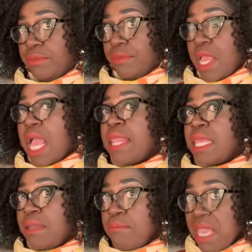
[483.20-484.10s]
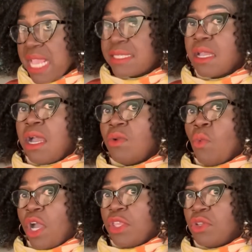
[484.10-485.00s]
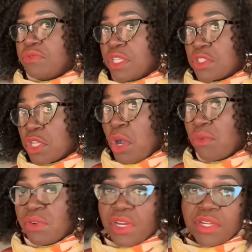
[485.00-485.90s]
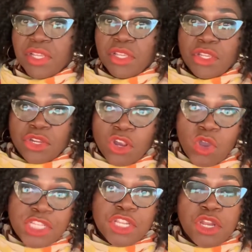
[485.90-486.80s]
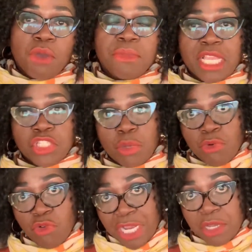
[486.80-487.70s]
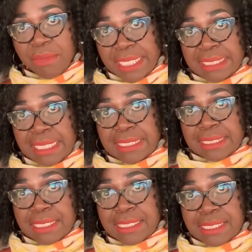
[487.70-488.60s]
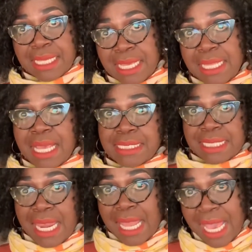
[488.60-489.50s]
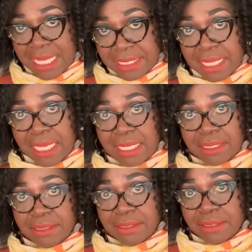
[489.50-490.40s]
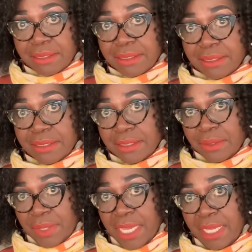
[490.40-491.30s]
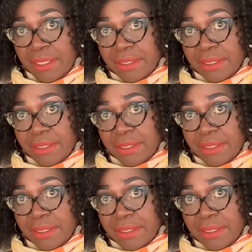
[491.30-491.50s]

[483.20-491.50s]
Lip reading: And then based on what you've discovered, you're going to now make some recommendations. And that's the last thing. Okay?